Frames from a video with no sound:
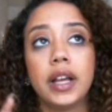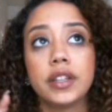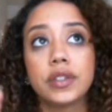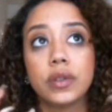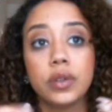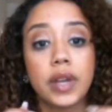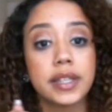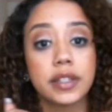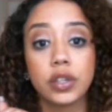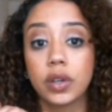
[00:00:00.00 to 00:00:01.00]
So you
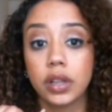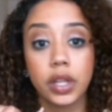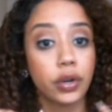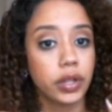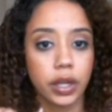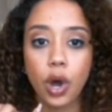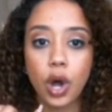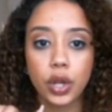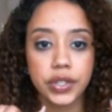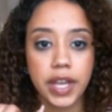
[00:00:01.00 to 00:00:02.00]
guys, you can literally
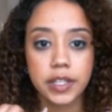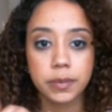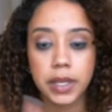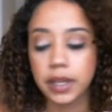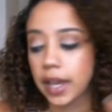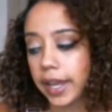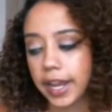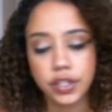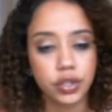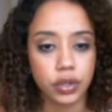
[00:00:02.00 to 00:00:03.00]
call or text me. I
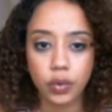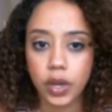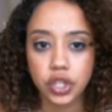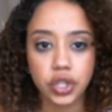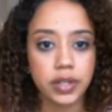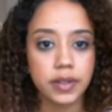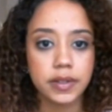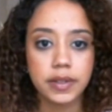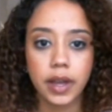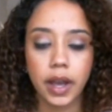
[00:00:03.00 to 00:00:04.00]
answer
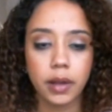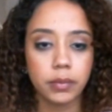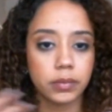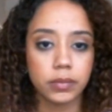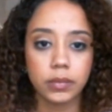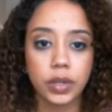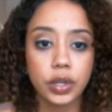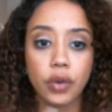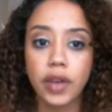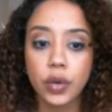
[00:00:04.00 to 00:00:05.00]
questions,
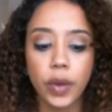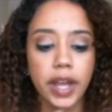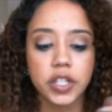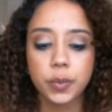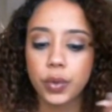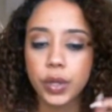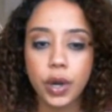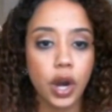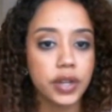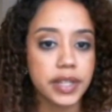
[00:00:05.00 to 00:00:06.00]
you know, right away. I just pull the
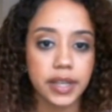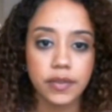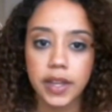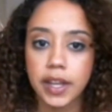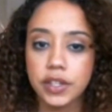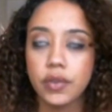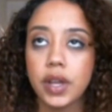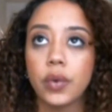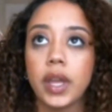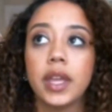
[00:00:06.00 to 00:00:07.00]
cards. I give you the answer
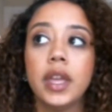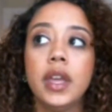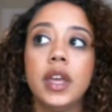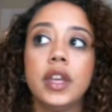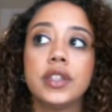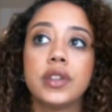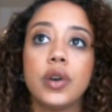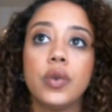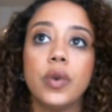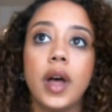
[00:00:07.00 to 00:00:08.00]
right away.
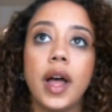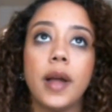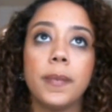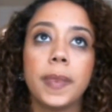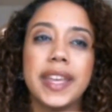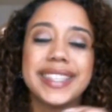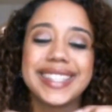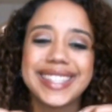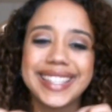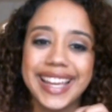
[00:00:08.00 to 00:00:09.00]
So
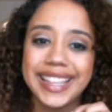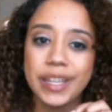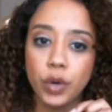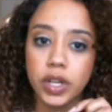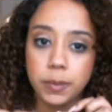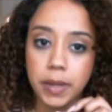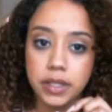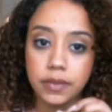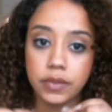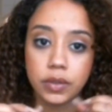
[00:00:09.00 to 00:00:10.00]
it's slightly more
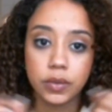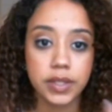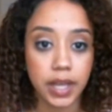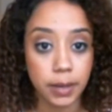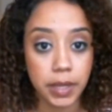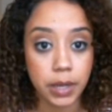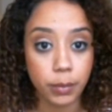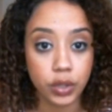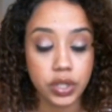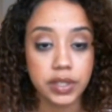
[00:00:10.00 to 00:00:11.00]
expensive to do same day
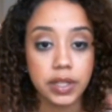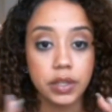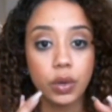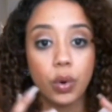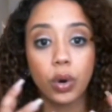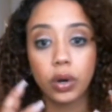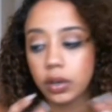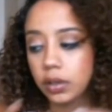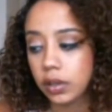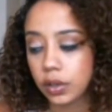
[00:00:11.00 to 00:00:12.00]
emergencies
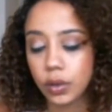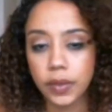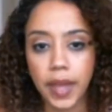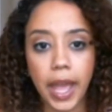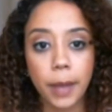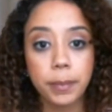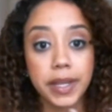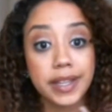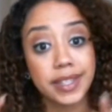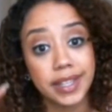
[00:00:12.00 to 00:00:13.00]
or, you know, the app,
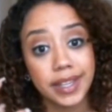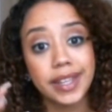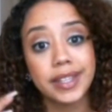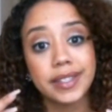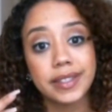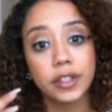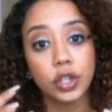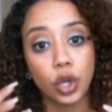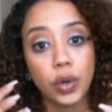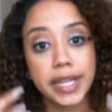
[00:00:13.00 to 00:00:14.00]
because it is,
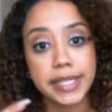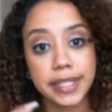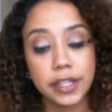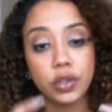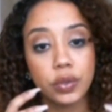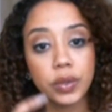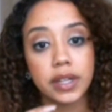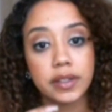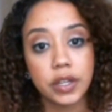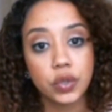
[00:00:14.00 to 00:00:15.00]
you know, instant. You do get
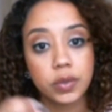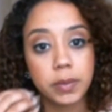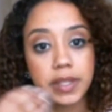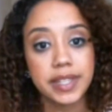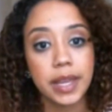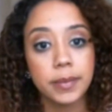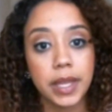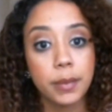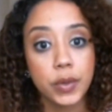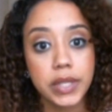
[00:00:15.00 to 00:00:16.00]
in touch with me same
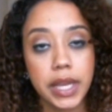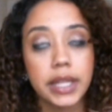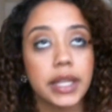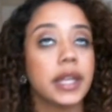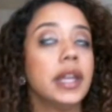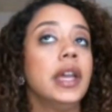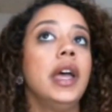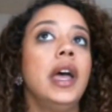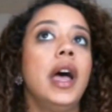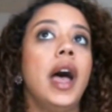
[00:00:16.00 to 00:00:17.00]
day, most likely.
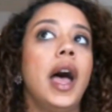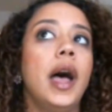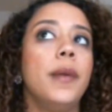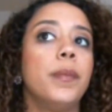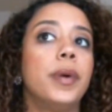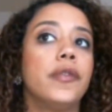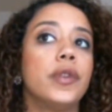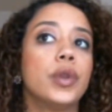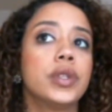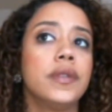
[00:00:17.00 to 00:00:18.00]
But
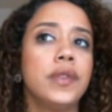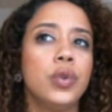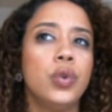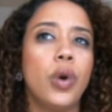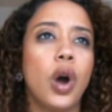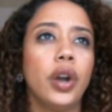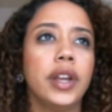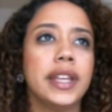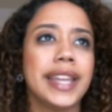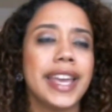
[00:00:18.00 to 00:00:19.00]
for those of you who
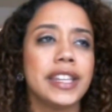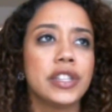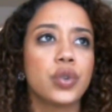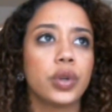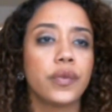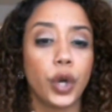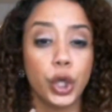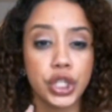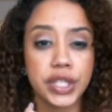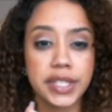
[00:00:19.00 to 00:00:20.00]
aren't in any sort of
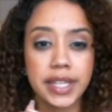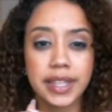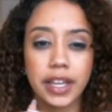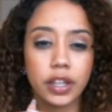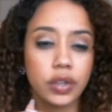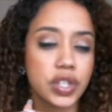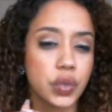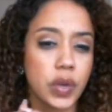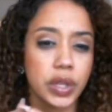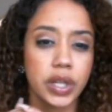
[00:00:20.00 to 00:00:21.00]
urgency, that you
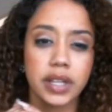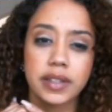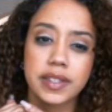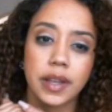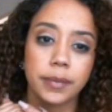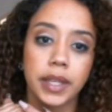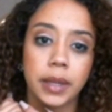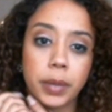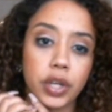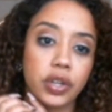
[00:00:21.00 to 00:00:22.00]
just want to look into
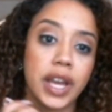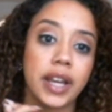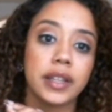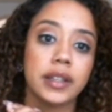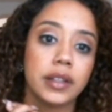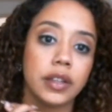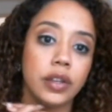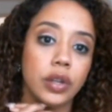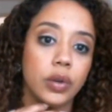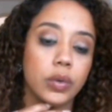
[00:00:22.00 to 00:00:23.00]
something, but you're not gonna,
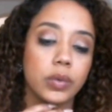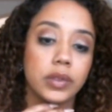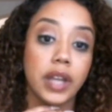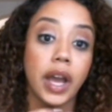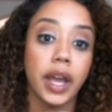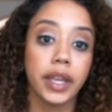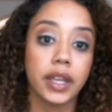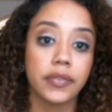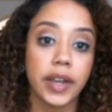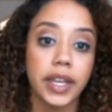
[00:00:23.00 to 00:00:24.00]
you know, die
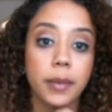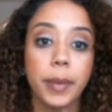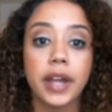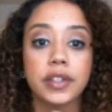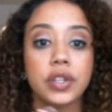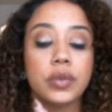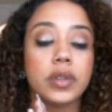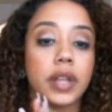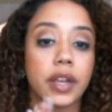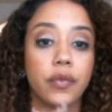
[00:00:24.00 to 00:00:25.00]
if I get back to you
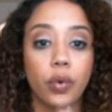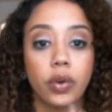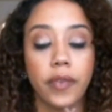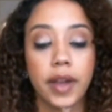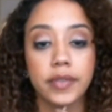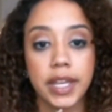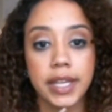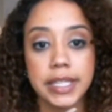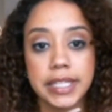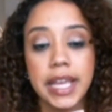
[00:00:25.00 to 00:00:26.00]
in like 4 or 5
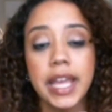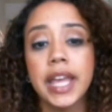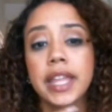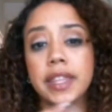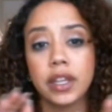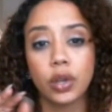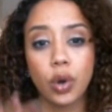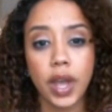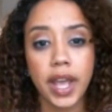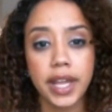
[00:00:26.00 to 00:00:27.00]
days, then
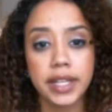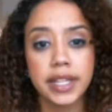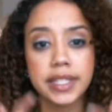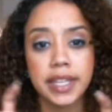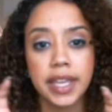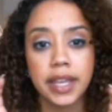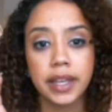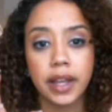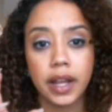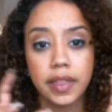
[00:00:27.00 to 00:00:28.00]
go ahead and take
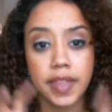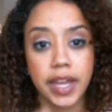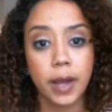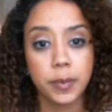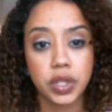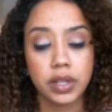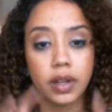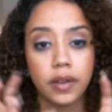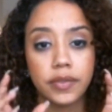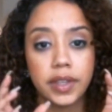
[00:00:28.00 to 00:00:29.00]
that option
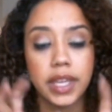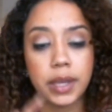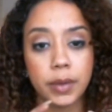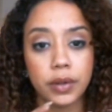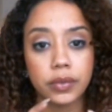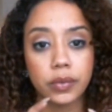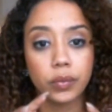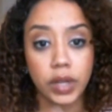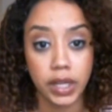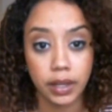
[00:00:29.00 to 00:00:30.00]
of the emailed
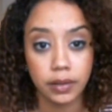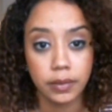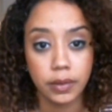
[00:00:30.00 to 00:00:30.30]
reading.